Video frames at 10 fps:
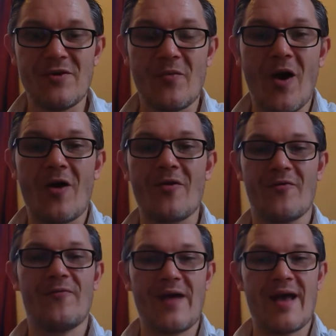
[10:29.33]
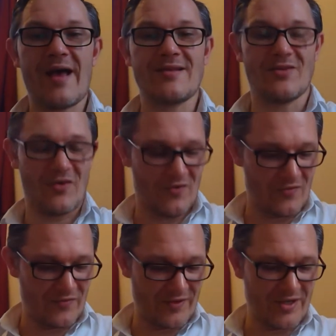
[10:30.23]
you are a fan
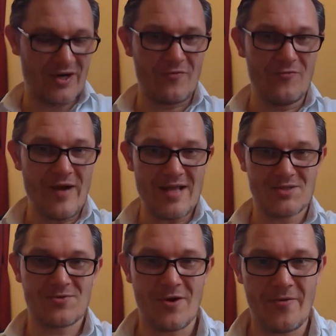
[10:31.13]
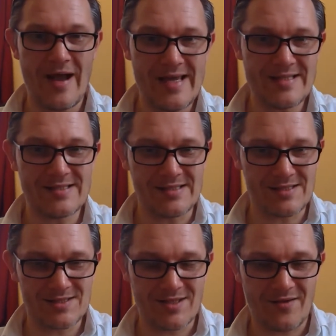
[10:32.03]
of the kind of retro 80s
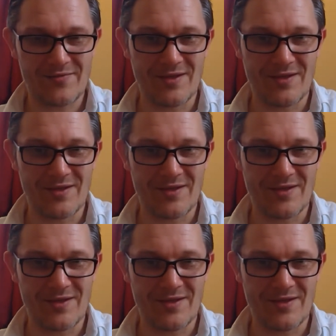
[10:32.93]
stuff,